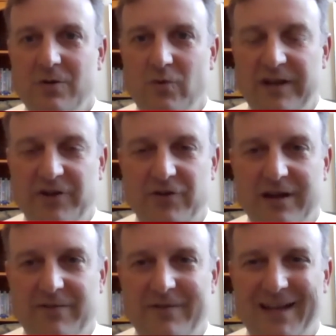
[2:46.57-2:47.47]
we can
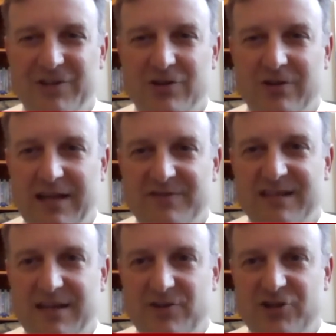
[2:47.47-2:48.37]
create a financial
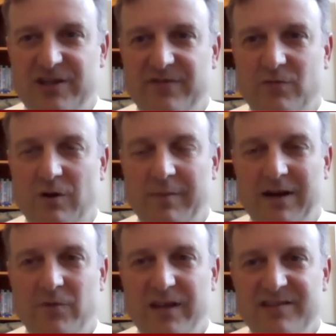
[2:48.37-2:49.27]
lifestyle shift whereby
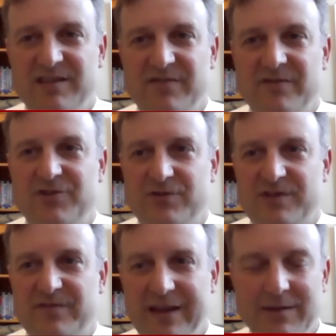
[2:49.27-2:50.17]
we as individuals
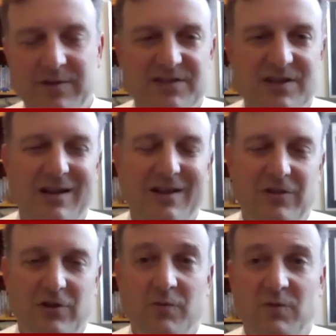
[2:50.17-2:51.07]
and families
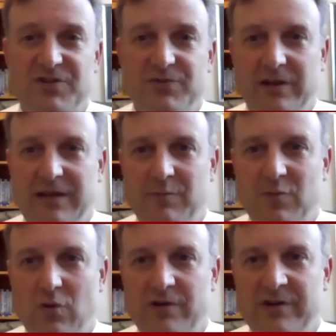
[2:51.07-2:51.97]
learn what's really
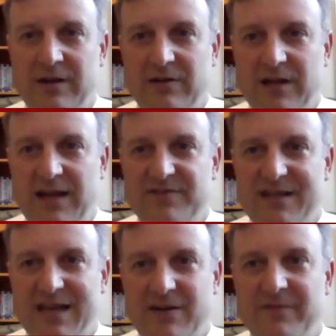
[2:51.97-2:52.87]
important in our lives
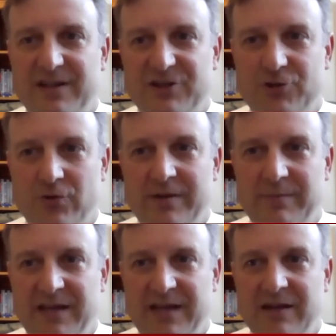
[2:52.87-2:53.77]
and how to find joy and
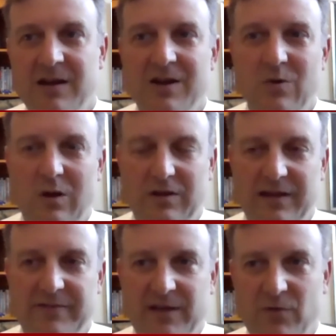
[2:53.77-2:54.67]
meaning while
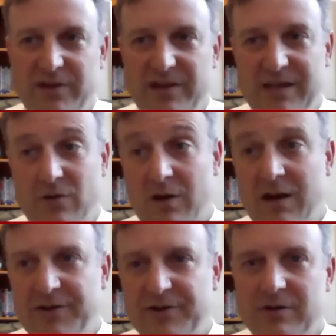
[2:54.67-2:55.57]
living within or
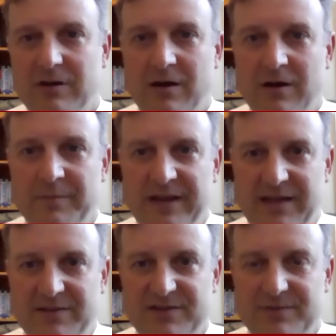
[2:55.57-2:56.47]
under our
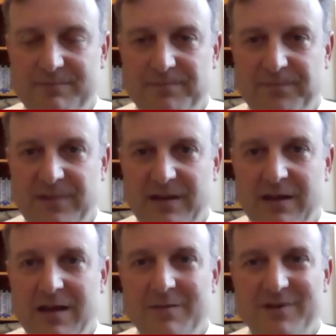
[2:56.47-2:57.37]
means.
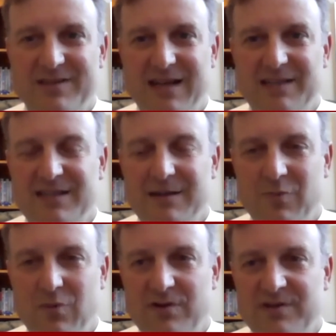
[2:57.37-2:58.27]
Besides the
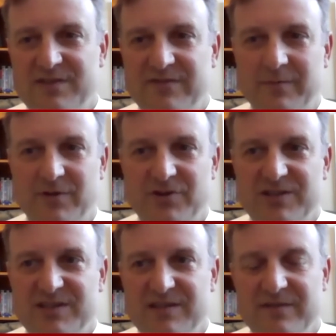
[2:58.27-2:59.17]
importance of an
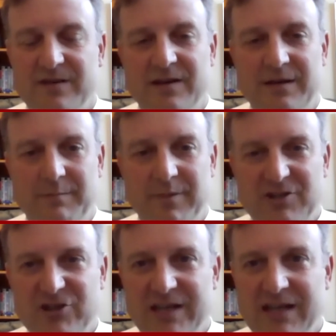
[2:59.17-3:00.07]
emergency fund and
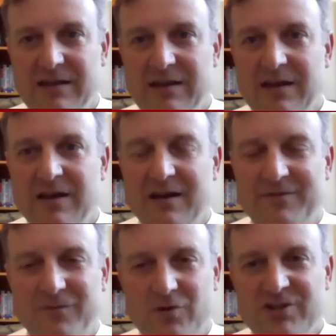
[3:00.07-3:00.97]
budgeting,
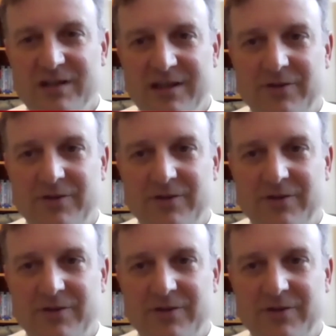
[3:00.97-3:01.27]
unfortunately, the